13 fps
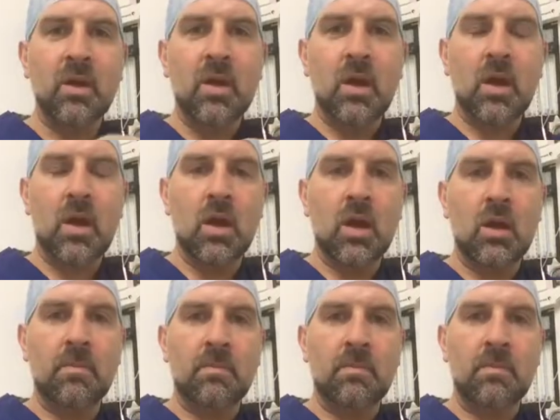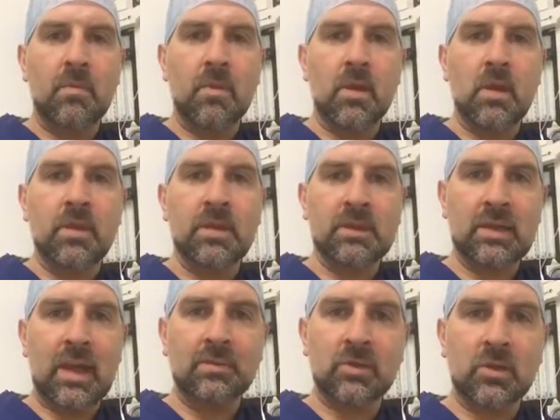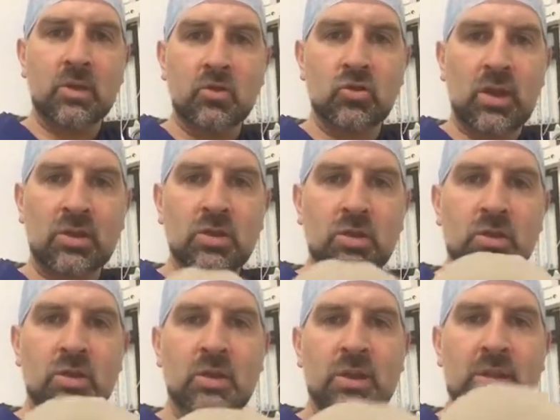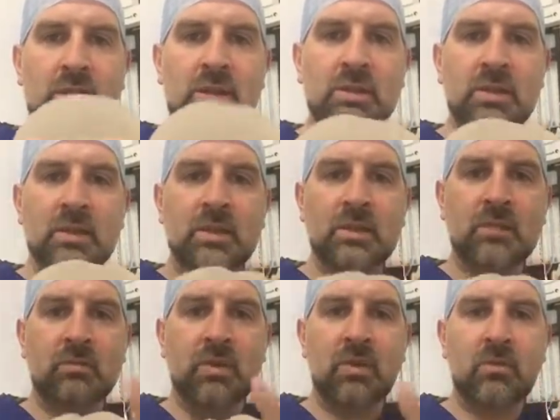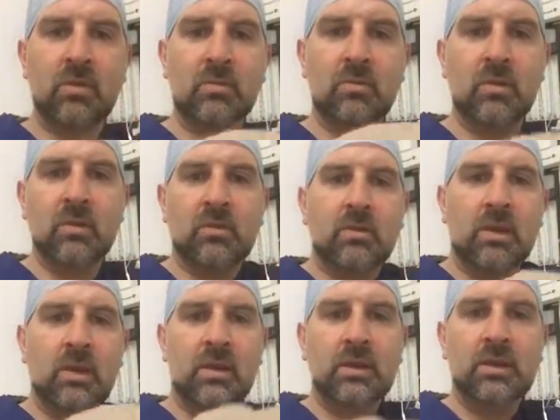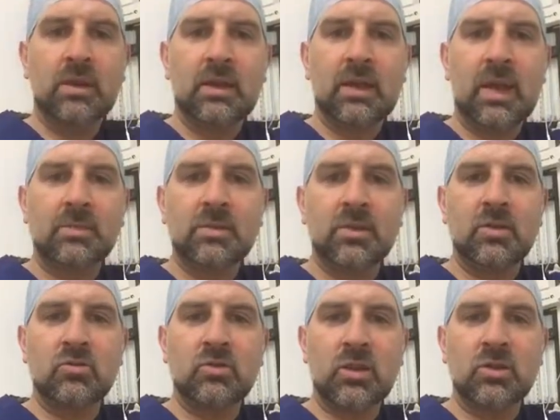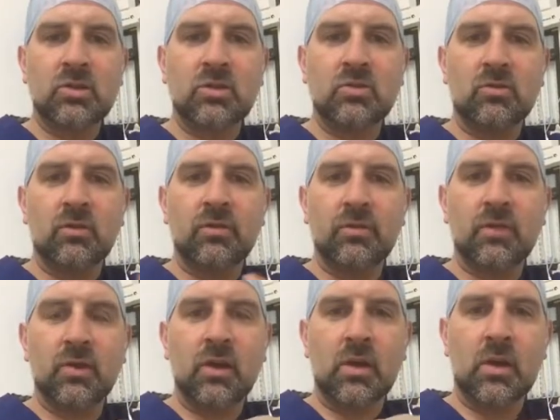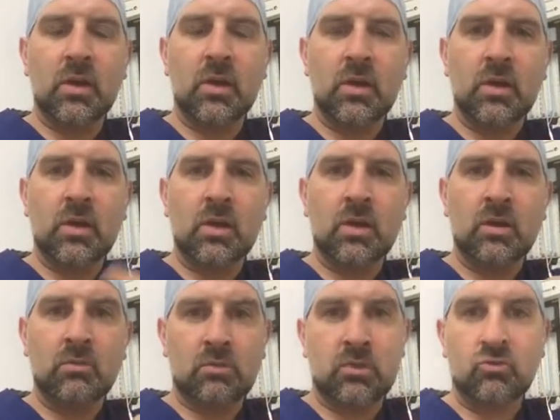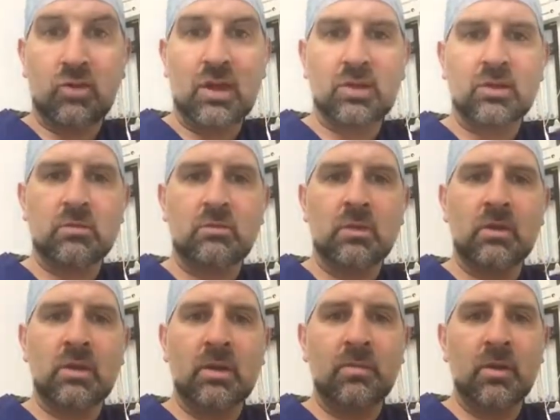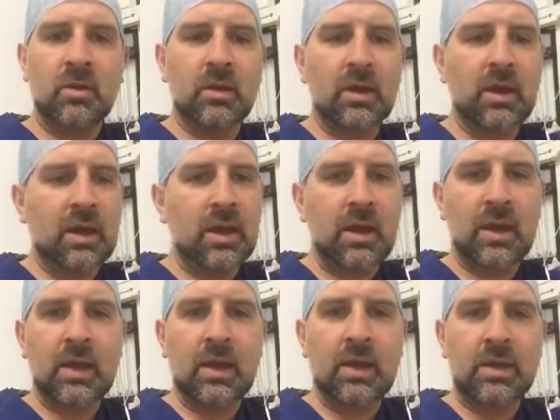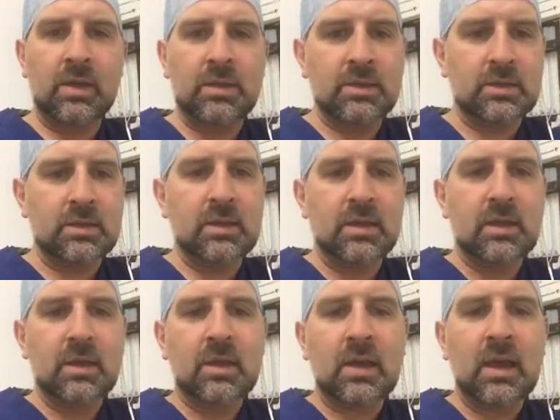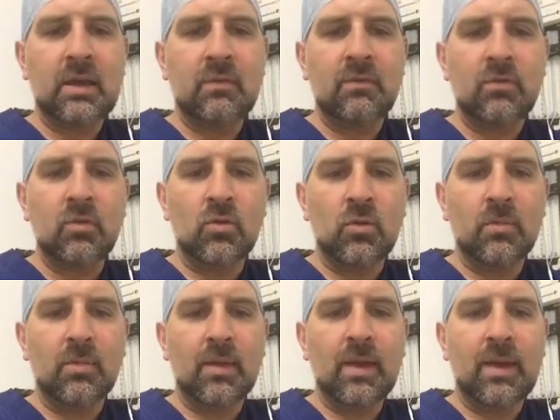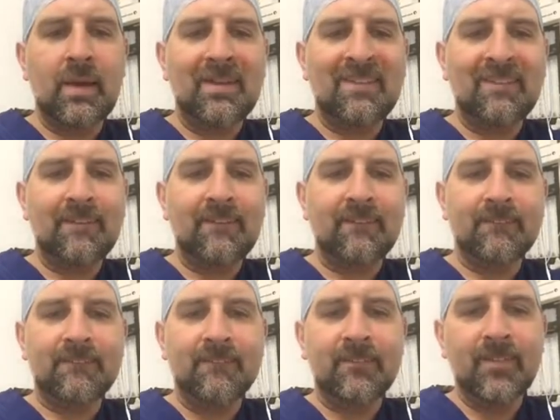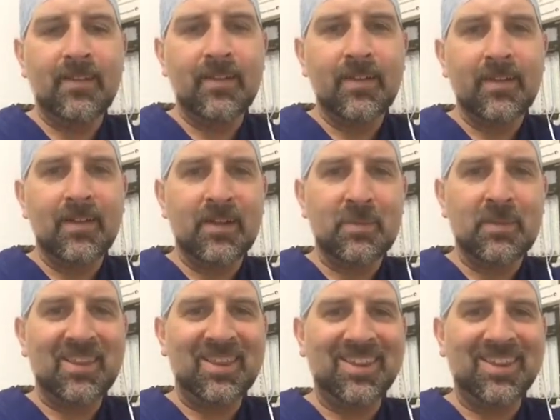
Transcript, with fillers: um, this capsular contracture, so that, that's, a, that's a round implant there, capsular contracture sort of uh, contracts around the implant and can form a knuckle mate.